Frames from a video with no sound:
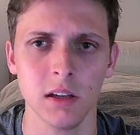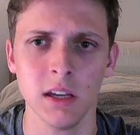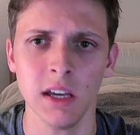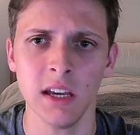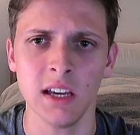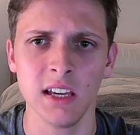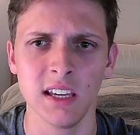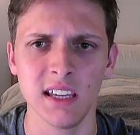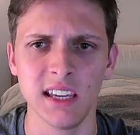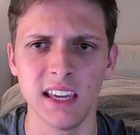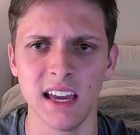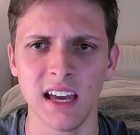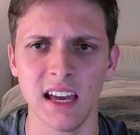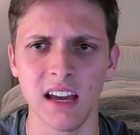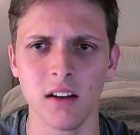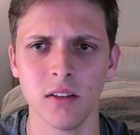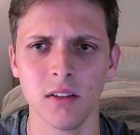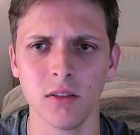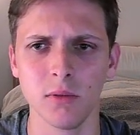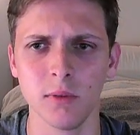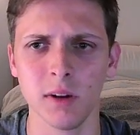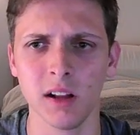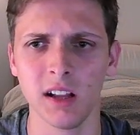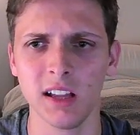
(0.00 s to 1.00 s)
Yeah,
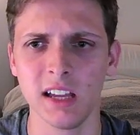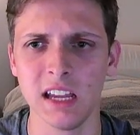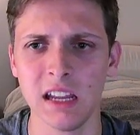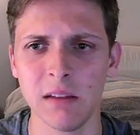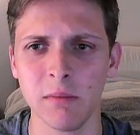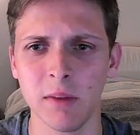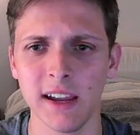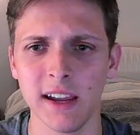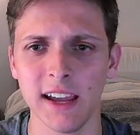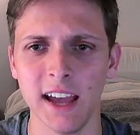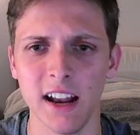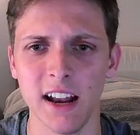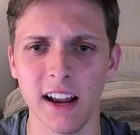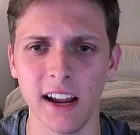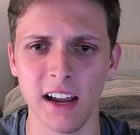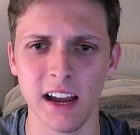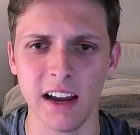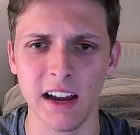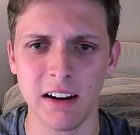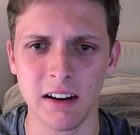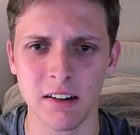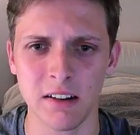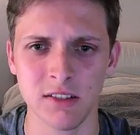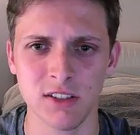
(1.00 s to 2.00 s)
well, in my head,
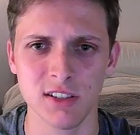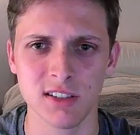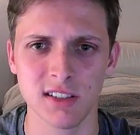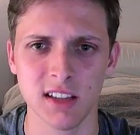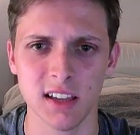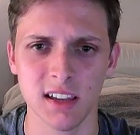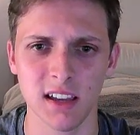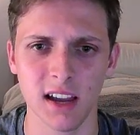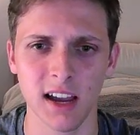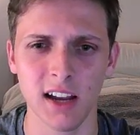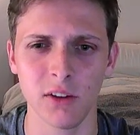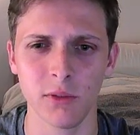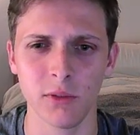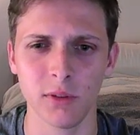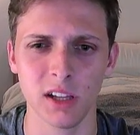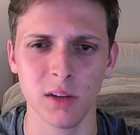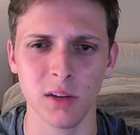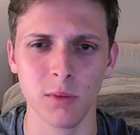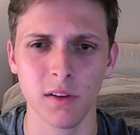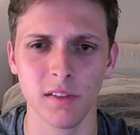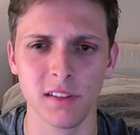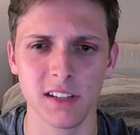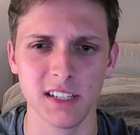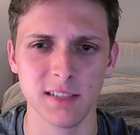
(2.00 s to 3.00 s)
I was just like, I don't really
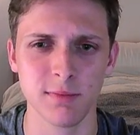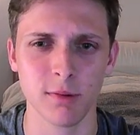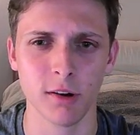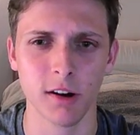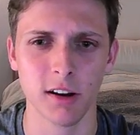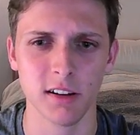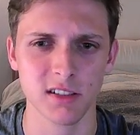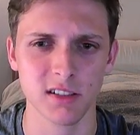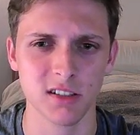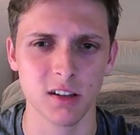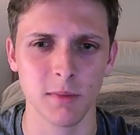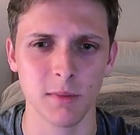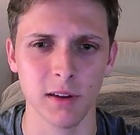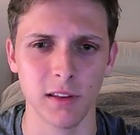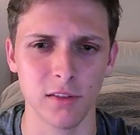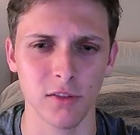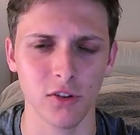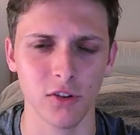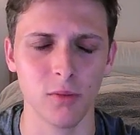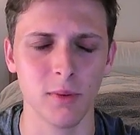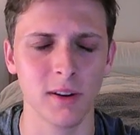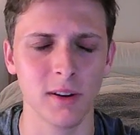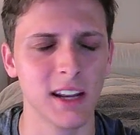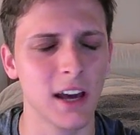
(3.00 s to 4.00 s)
want these pawns coming
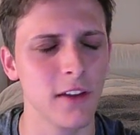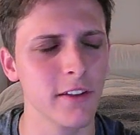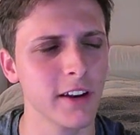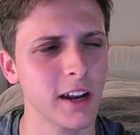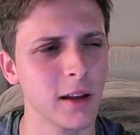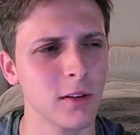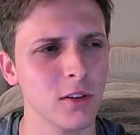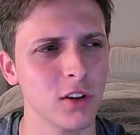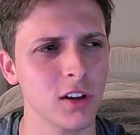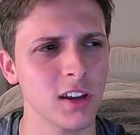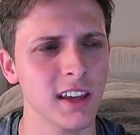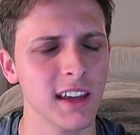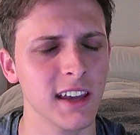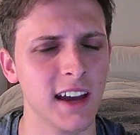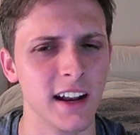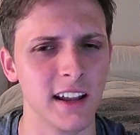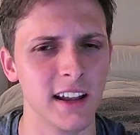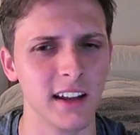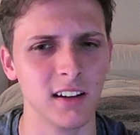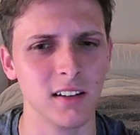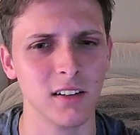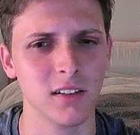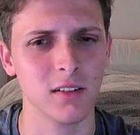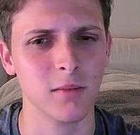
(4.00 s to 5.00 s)
through. But now that I'm looking at
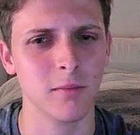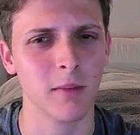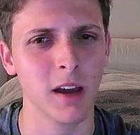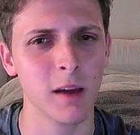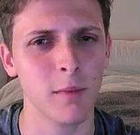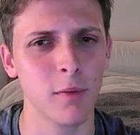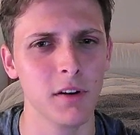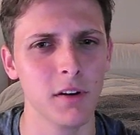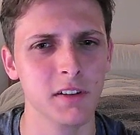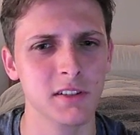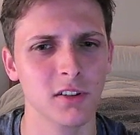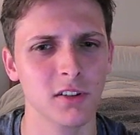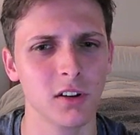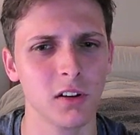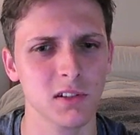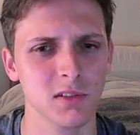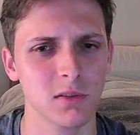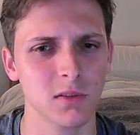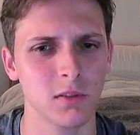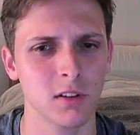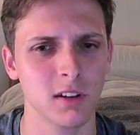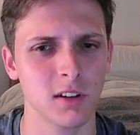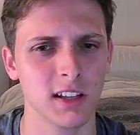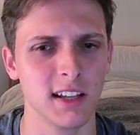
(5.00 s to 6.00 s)
it, my pawns are
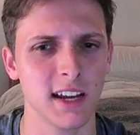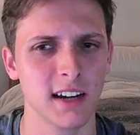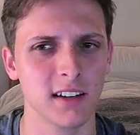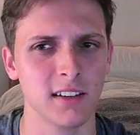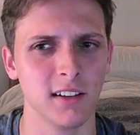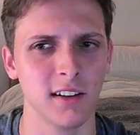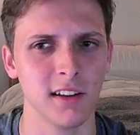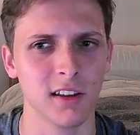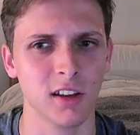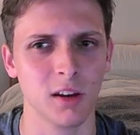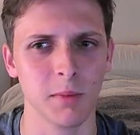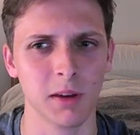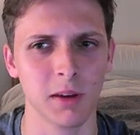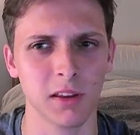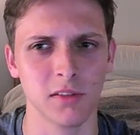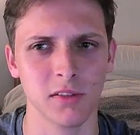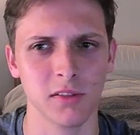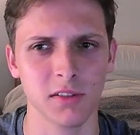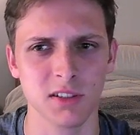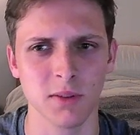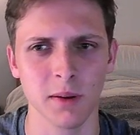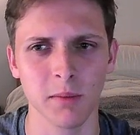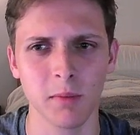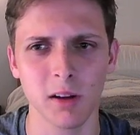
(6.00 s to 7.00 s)
also connected and coming
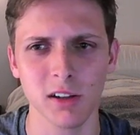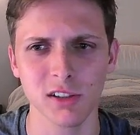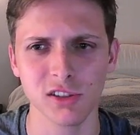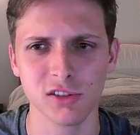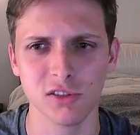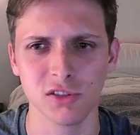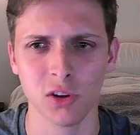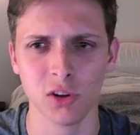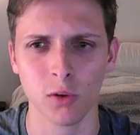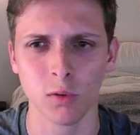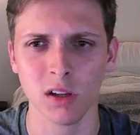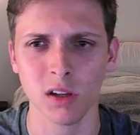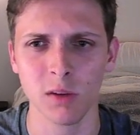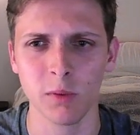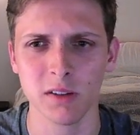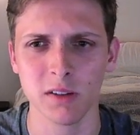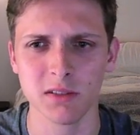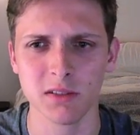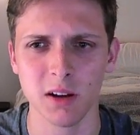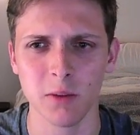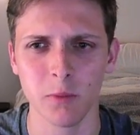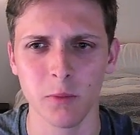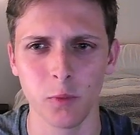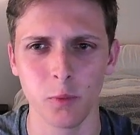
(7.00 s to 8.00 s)
through. So I'm not sure totally
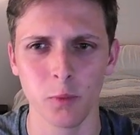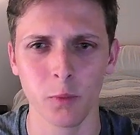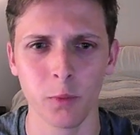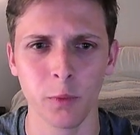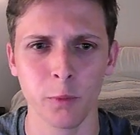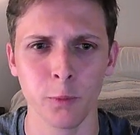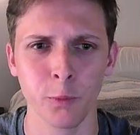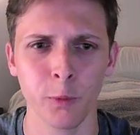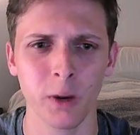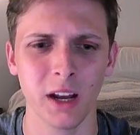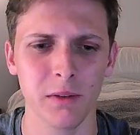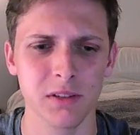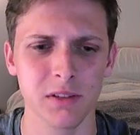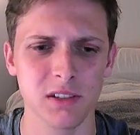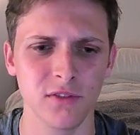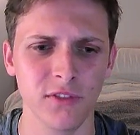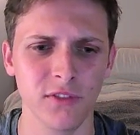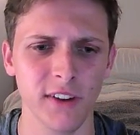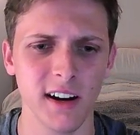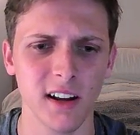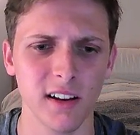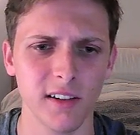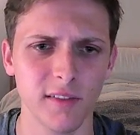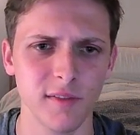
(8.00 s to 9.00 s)
what I was
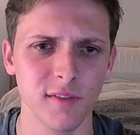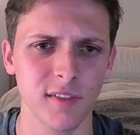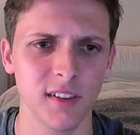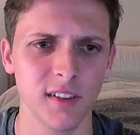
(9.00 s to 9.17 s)
afraid of.